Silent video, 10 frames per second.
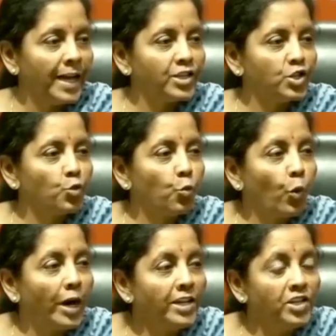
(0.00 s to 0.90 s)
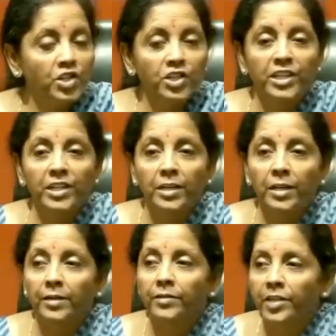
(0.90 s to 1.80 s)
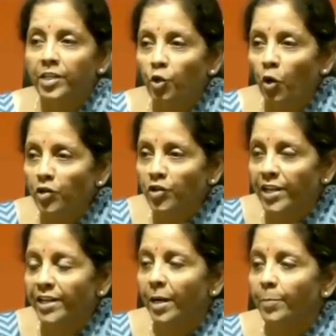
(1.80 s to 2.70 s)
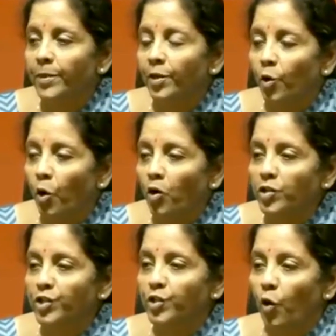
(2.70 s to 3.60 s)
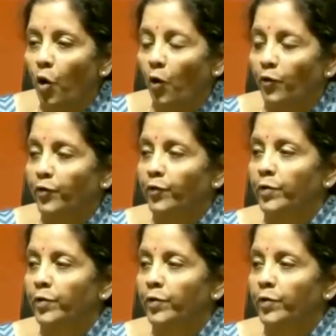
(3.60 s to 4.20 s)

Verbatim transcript: as to why she did not take up the cause of